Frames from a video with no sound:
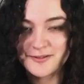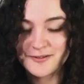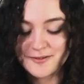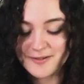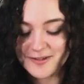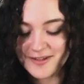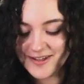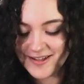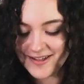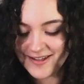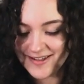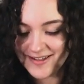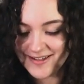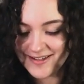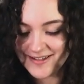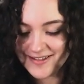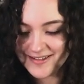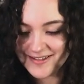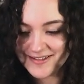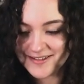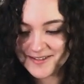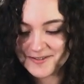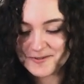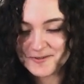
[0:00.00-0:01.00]
Okay,
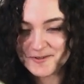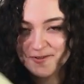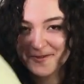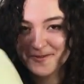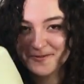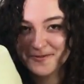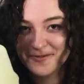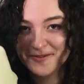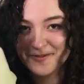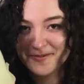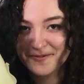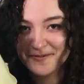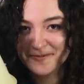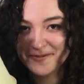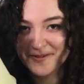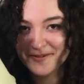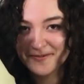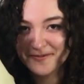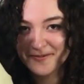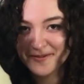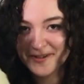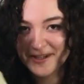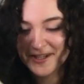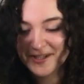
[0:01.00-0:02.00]
so
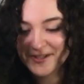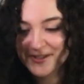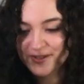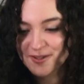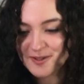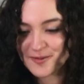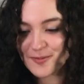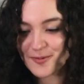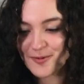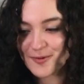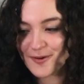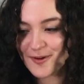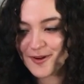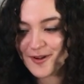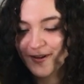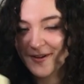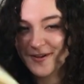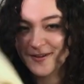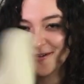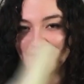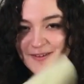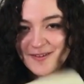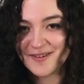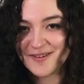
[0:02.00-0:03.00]
we've reached the
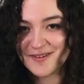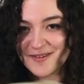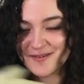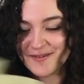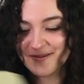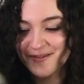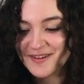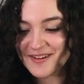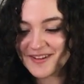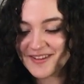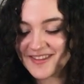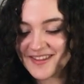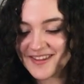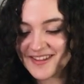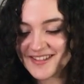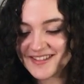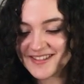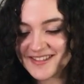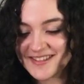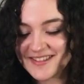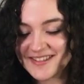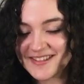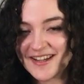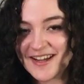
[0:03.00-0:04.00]
point where
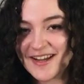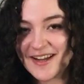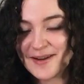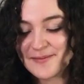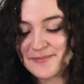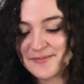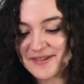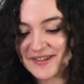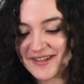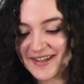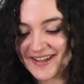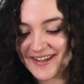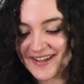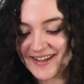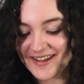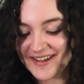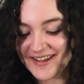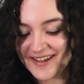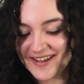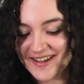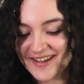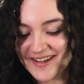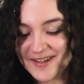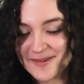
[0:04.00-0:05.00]
this is happening,
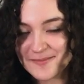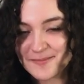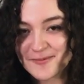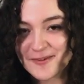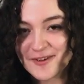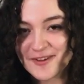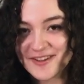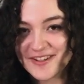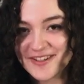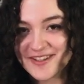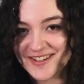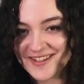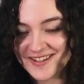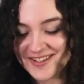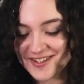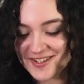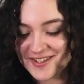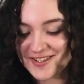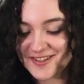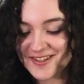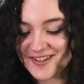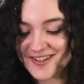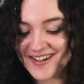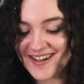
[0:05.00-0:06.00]
and I'm really not
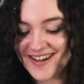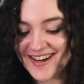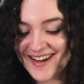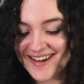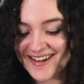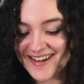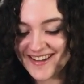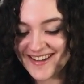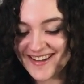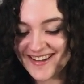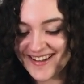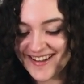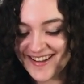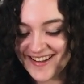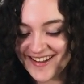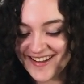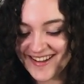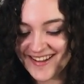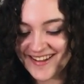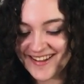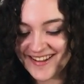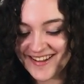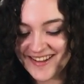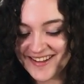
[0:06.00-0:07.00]
sure how to
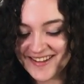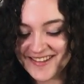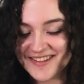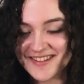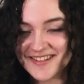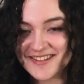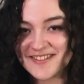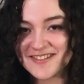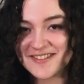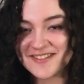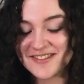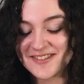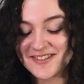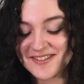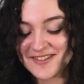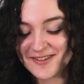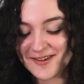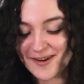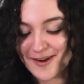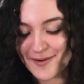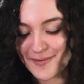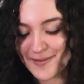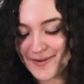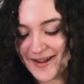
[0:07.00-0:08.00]
get this to
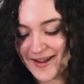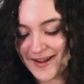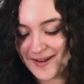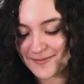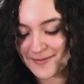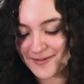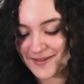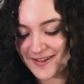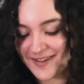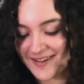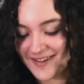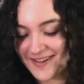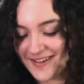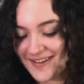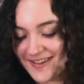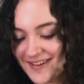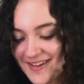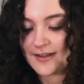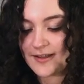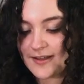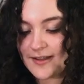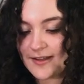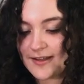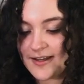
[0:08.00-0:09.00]
stop happening.
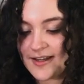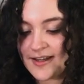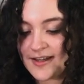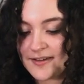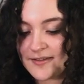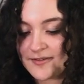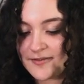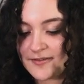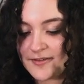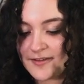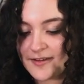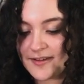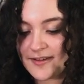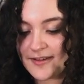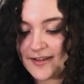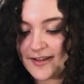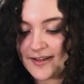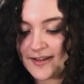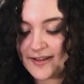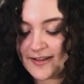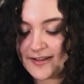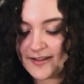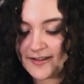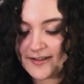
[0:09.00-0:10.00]
I feel
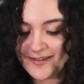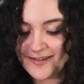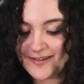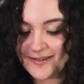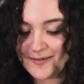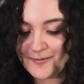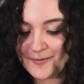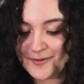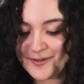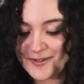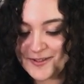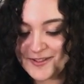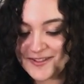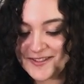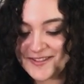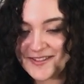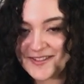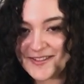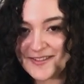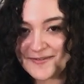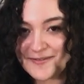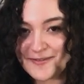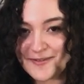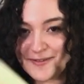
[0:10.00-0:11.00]
like we just
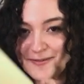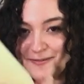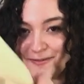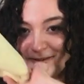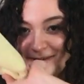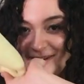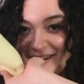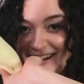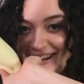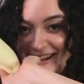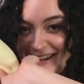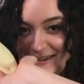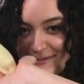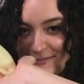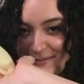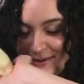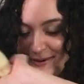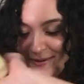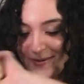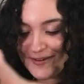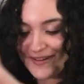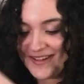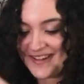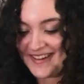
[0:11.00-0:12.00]
give her a real high
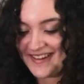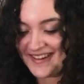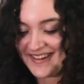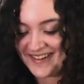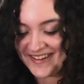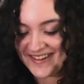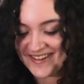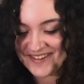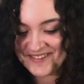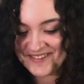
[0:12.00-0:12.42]
pony.